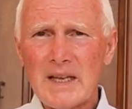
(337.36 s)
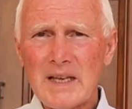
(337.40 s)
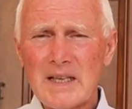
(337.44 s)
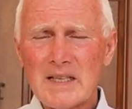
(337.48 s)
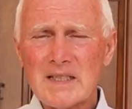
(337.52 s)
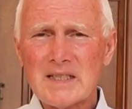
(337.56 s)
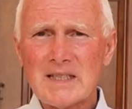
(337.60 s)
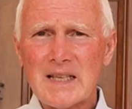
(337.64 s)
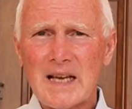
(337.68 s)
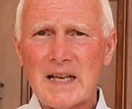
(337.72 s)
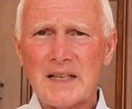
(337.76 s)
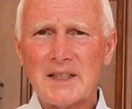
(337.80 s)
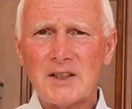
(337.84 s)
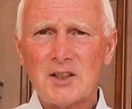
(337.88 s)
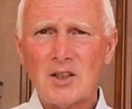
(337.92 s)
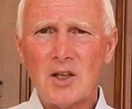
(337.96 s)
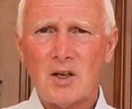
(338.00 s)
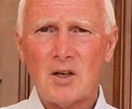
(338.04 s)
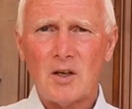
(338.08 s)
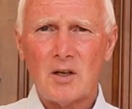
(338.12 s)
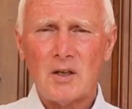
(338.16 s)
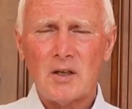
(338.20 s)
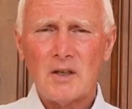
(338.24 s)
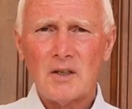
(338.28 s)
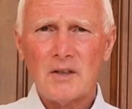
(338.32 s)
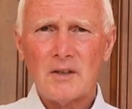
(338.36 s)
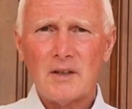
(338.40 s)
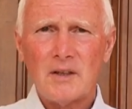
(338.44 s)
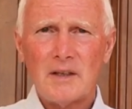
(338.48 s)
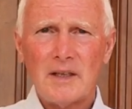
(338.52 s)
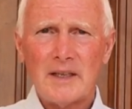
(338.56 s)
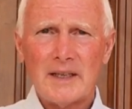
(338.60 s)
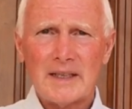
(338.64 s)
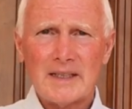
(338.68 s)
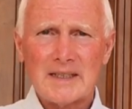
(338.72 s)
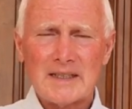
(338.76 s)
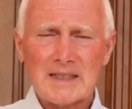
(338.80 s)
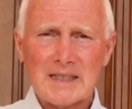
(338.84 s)
Is that not
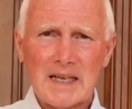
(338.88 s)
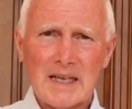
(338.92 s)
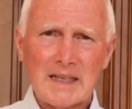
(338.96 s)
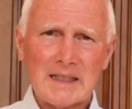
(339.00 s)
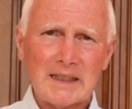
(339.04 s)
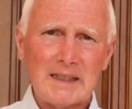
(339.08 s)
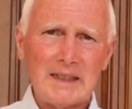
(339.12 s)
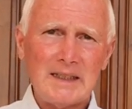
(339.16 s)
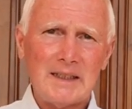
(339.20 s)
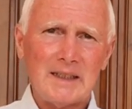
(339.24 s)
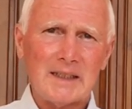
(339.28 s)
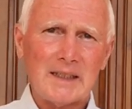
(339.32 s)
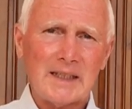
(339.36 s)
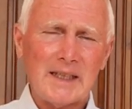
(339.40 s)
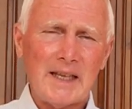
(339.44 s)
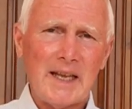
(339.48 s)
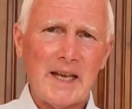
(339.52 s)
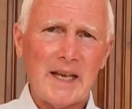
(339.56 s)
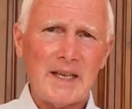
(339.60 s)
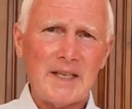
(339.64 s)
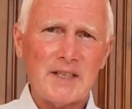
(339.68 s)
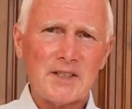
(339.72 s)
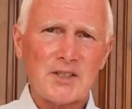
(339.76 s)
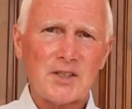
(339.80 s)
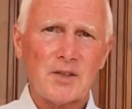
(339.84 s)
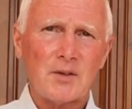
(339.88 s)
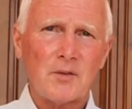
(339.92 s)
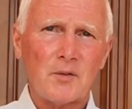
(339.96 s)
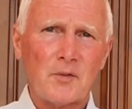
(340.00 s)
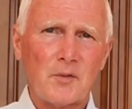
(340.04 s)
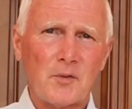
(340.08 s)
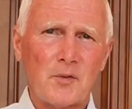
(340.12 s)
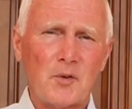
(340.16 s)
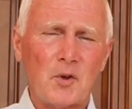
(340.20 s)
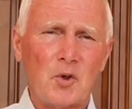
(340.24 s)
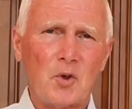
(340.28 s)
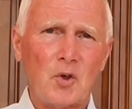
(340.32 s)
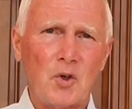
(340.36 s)
exactly the case
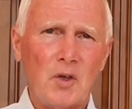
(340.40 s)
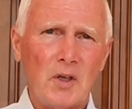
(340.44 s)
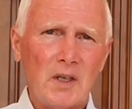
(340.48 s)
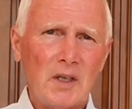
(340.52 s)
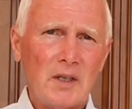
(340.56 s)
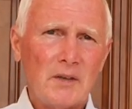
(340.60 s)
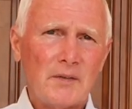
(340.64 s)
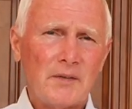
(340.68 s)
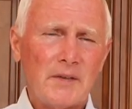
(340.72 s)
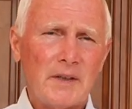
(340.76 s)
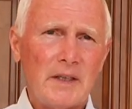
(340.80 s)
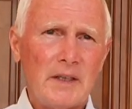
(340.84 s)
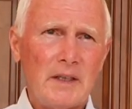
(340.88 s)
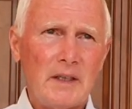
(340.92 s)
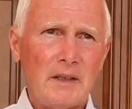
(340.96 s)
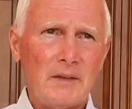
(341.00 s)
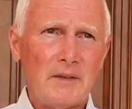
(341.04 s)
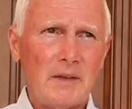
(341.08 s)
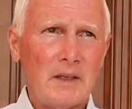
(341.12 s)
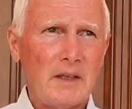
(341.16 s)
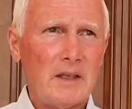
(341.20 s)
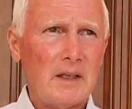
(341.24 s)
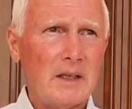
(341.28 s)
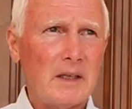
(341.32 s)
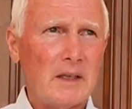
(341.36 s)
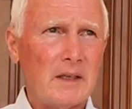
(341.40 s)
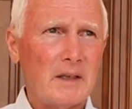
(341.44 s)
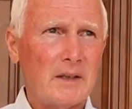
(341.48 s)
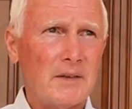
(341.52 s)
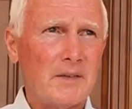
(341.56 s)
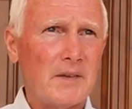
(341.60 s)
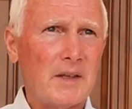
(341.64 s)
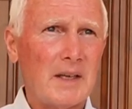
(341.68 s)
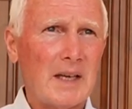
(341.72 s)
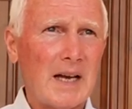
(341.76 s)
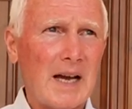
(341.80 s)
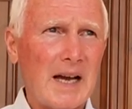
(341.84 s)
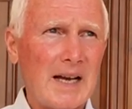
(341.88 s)
for
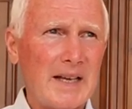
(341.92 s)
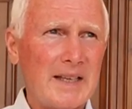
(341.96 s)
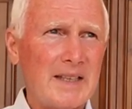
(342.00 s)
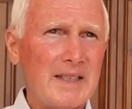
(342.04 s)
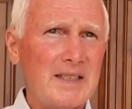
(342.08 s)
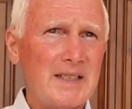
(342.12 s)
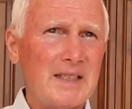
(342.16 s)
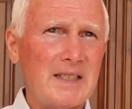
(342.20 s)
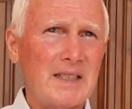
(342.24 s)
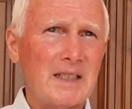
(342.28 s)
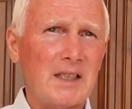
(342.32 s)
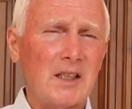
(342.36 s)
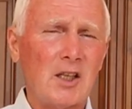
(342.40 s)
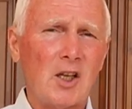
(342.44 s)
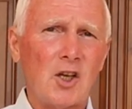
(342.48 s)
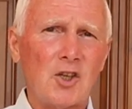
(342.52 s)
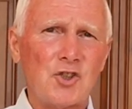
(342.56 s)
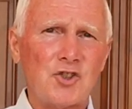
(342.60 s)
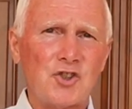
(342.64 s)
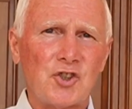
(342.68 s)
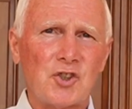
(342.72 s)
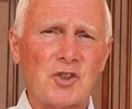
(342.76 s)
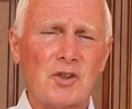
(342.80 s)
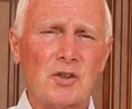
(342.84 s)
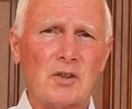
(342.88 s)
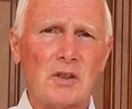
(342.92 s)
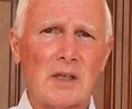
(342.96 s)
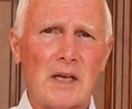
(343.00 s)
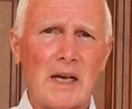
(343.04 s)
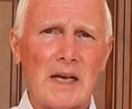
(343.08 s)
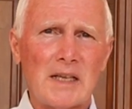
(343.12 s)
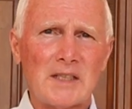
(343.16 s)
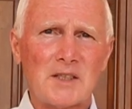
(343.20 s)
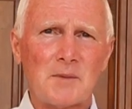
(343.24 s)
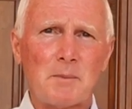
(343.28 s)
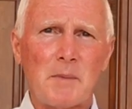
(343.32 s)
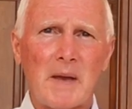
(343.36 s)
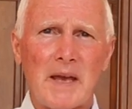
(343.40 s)
the ideological
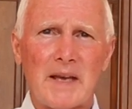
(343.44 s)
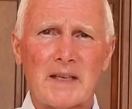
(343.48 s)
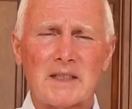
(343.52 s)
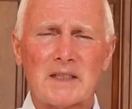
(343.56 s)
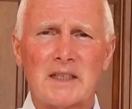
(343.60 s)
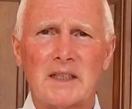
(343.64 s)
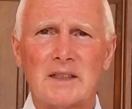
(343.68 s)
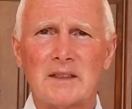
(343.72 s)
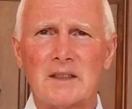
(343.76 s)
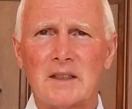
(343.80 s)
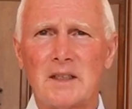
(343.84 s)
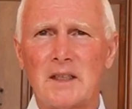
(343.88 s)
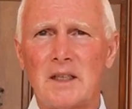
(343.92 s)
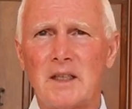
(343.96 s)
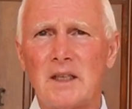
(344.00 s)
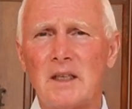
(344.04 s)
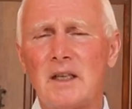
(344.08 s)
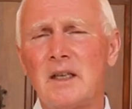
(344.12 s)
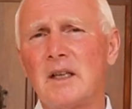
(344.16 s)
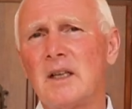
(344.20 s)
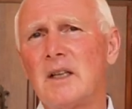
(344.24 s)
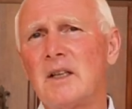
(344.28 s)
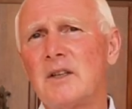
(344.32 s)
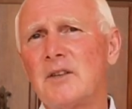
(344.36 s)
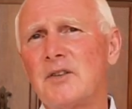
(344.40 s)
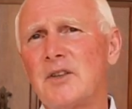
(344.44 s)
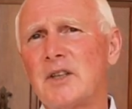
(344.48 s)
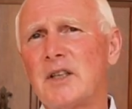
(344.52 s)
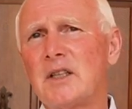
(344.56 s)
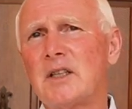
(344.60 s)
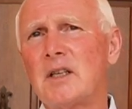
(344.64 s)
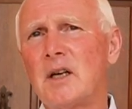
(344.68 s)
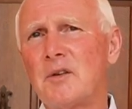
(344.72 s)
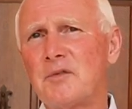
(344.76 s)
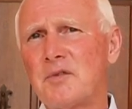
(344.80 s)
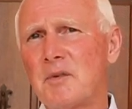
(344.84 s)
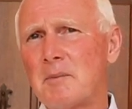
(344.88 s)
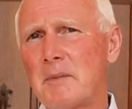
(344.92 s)
aspect and the
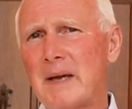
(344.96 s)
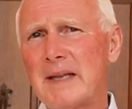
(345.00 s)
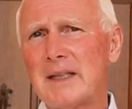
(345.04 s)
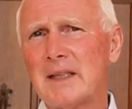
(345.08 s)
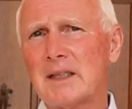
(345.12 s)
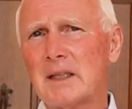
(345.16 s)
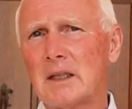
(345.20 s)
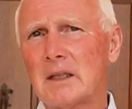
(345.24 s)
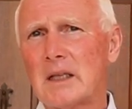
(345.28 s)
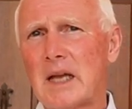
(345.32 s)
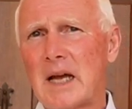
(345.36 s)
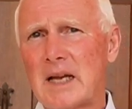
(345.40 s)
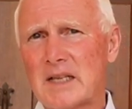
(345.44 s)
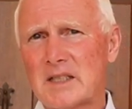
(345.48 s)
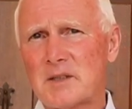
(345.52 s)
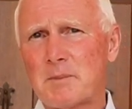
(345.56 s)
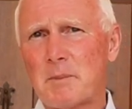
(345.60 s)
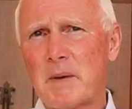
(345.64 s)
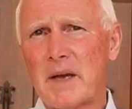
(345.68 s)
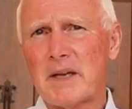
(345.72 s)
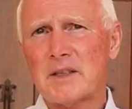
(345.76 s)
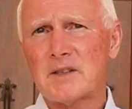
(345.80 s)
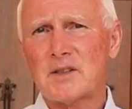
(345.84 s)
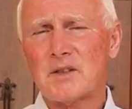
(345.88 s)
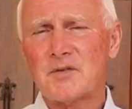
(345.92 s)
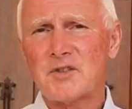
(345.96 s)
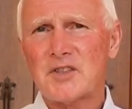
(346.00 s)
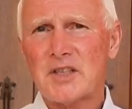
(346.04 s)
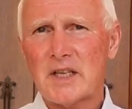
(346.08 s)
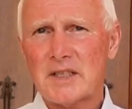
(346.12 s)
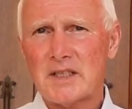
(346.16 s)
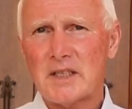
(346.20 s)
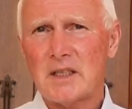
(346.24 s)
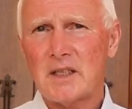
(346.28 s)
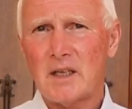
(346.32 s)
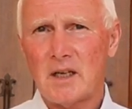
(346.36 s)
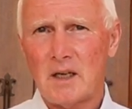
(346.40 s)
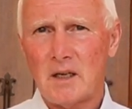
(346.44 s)
governmental aspect of
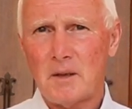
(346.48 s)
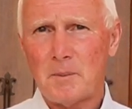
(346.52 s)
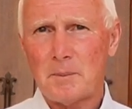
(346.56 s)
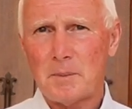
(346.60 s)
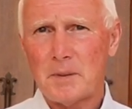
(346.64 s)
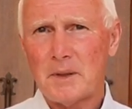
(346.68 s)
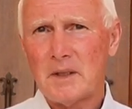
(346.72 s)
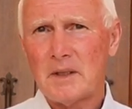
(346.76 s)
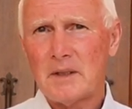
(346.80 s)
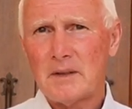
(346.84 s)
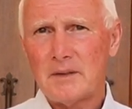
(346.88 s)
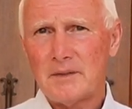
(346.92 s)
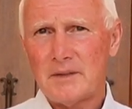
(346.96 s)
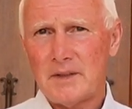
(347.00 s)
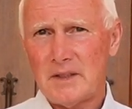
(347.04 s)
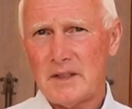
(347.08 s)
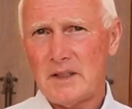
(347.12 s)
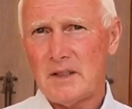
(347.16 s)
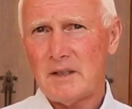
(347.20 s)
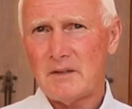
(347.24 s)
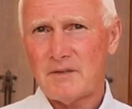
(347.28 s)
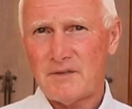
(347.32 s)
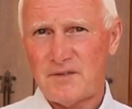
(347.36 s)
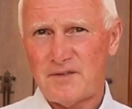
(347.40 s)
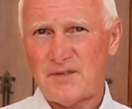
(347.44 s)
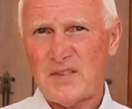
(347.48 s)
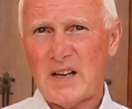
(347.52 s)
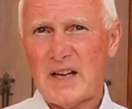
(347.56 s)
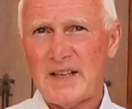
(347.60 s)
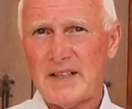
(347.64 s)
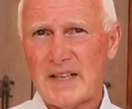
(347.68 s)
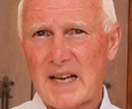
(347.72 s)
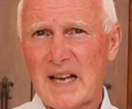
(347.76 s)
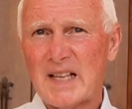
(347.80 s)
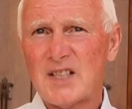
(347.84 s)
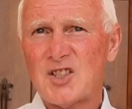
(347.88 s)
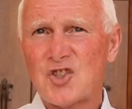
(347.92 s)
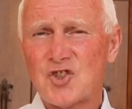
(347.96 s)
setting up the
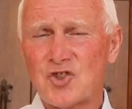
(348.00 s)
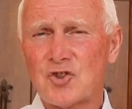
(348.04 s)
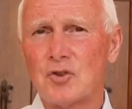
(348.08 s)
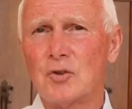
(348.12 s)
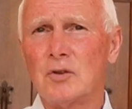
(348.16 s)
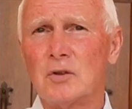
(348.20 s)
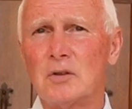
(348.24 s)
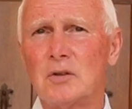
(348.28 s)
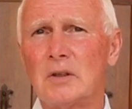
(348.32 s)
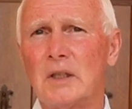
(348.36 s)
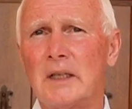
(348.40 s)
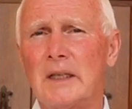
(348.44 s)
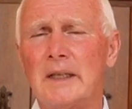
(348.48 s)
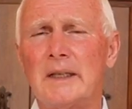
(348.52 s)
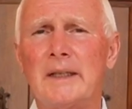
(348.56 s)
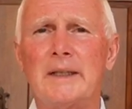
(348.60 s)
financial